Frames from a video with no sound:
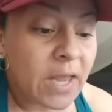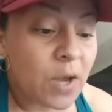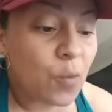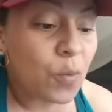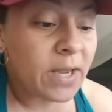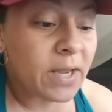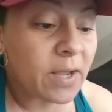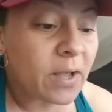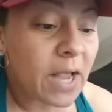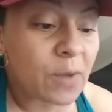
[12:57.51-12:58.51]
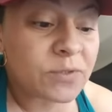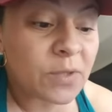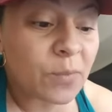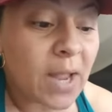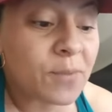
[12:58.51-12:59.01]
we, uh, I was
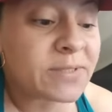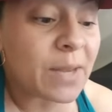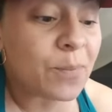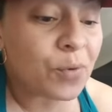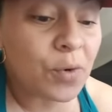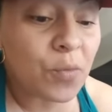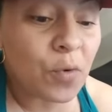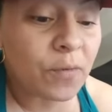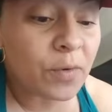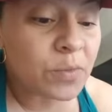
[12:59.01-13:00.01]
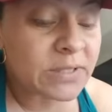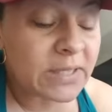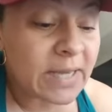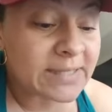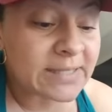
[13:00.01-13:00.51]
a, I was a prayer warrior with
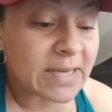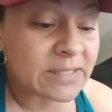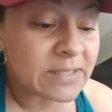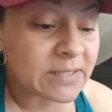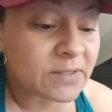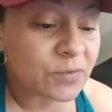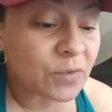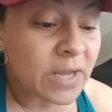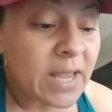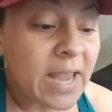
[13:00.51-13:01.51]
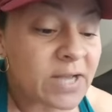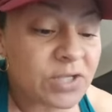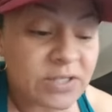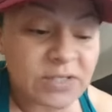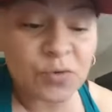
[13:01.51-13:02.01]
Cindy as an intercessor. And, and
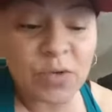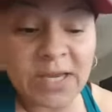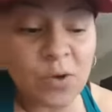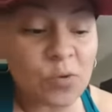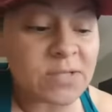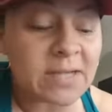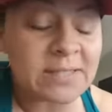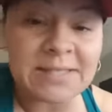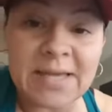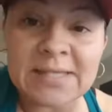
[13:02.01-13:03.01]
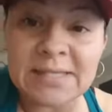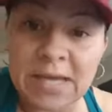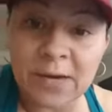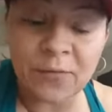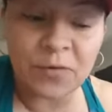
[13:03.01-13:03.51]
this is what he goes on to say. It's
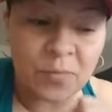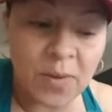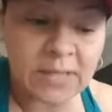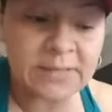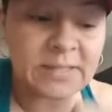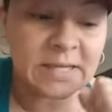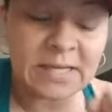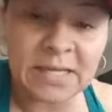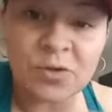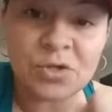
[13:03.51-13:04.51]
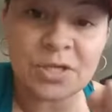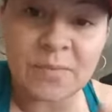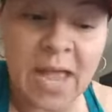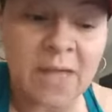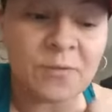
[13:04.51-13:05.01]
time for an apostolic leadership
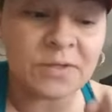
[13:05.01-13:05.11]
gathering